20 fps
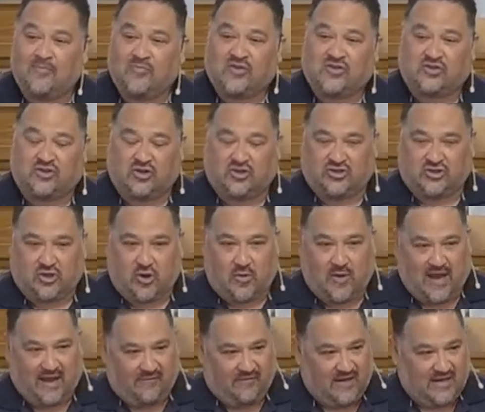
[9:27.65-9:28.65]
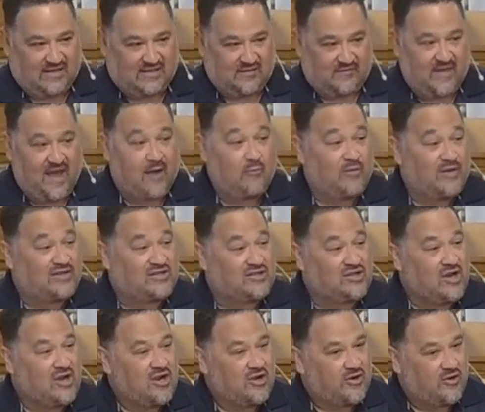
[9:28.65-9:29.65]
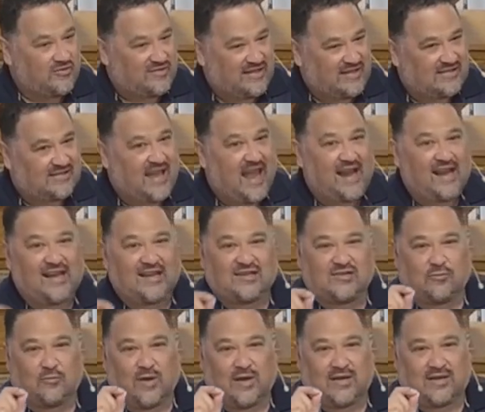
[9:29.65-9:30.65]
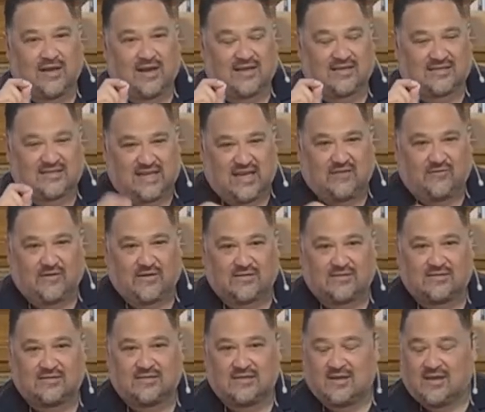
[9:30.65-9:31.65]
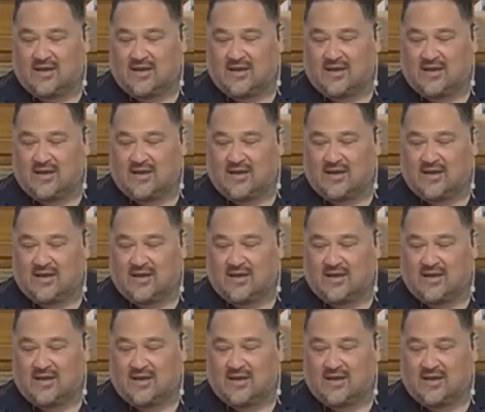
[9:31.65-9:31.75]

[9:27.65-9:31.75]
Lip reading: should show evidence of that, which goes exactly to what Stephen's